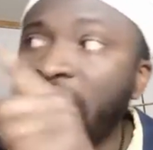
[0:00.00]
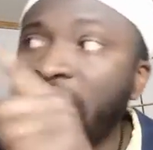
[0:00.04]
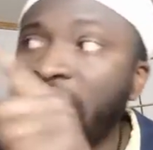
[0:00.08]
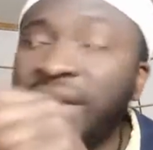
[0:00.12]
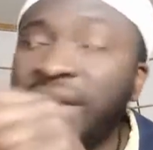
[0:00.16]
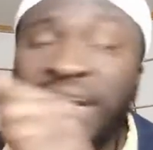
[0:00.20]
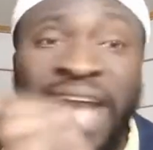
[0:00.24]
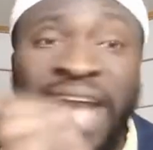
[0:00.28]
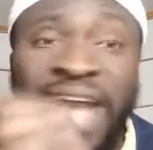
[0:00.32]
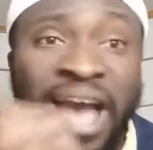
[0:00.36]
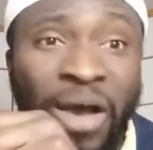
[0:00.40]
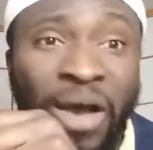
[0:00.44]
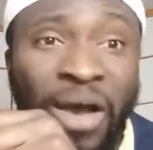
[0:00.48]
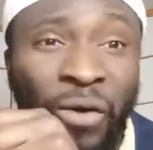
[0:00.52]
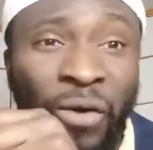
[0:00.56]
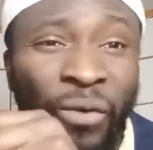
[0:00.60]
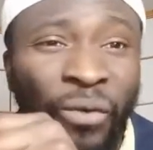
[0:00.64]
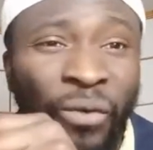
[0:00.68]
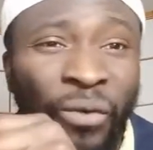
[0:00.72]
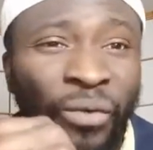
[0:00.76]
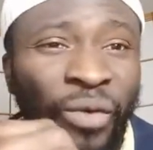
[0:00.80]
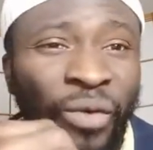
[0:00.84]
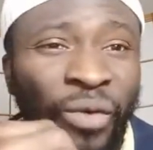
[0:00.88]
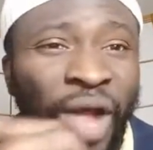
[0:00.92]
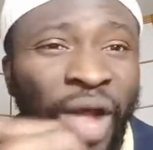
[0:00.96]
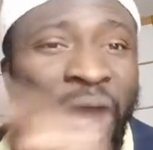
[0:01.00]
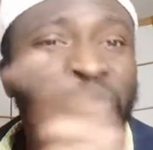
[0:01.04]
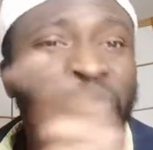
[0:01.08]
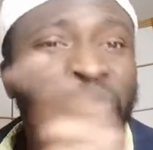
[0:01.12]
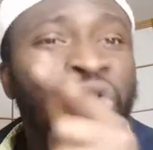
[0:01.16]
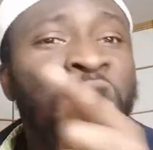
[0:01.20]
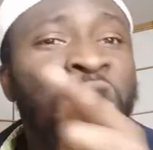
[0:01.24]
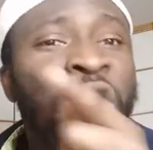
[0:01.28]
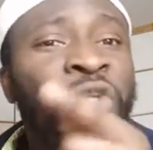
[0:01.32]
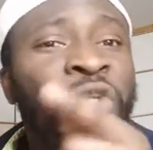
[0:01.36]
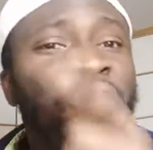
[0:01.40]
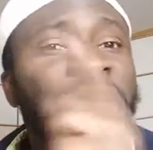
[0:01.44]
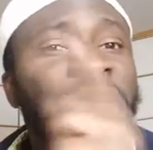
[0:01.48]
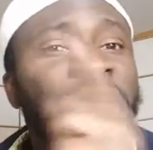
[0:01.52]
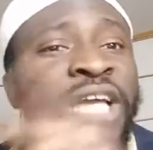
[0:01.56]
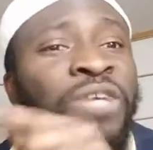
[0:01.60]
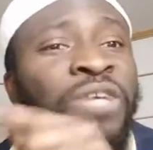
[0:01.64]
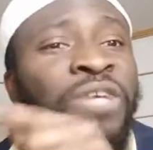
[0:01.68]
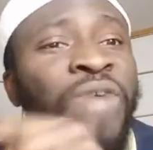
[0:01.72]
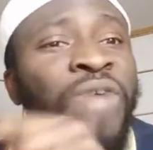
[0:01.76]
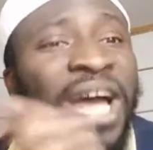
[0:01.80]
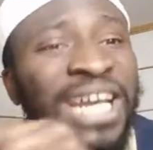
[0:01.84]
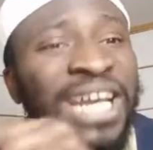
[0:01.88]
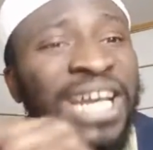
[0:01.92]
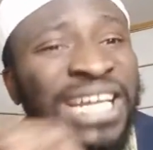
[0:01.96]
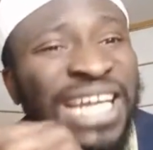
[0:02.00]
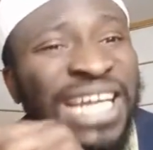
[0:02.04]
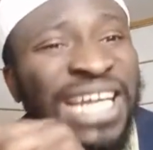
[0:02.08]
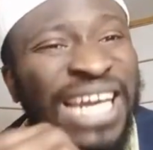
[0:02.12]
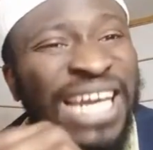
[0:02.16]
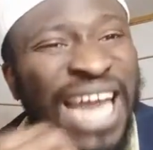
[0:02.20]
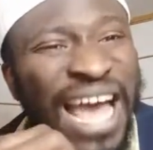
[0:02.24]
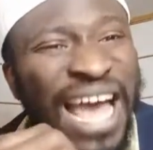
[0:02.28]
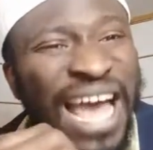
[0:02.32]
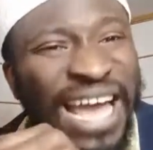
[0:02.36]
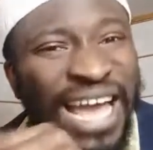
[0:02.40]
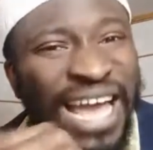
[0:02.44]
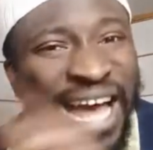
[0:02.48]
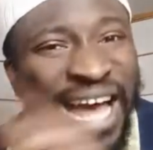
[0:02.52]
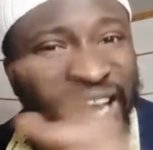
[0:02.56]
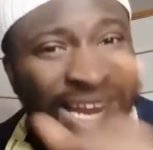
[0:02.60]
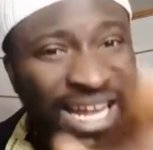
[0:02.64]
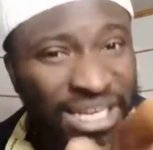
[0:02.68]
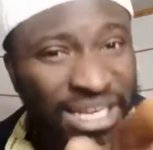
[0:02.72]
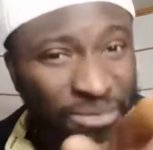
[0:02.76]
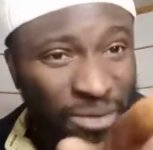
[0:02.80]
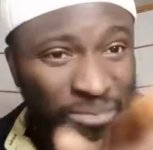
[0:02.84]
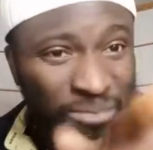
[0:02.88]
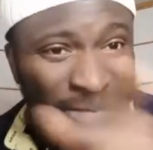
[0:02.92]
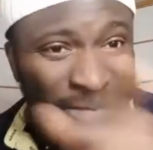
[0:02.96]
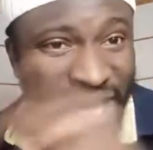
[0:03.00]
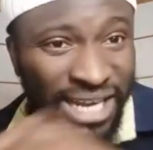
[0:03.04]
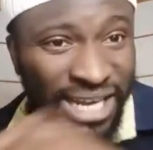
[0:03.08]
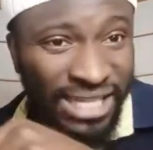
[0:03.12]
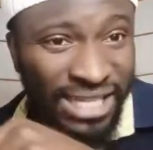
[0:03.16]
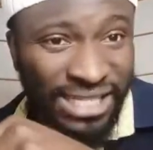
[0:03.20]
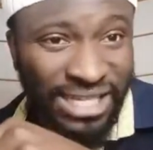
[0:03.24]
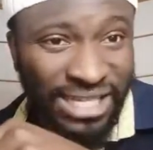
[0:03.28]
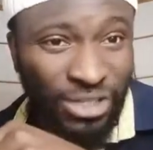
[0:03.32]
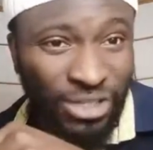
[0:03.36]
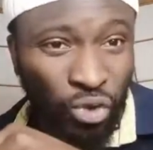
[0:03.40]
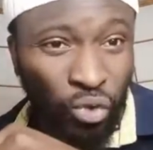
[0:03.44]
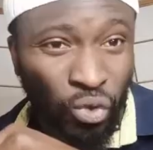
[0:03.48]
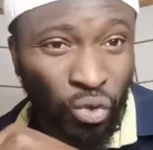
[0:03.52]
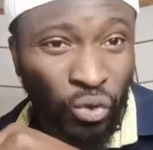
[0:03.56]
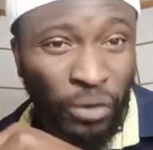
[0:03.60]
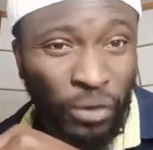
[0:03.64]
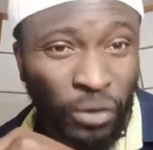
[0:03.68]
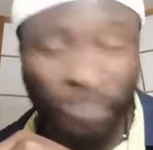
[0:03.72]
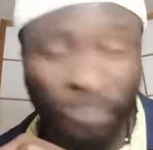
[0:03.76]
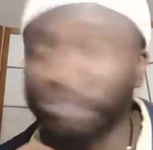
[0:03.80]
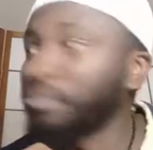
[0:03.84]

Now, I'm going to tell you another lie Anas bin Malik just told.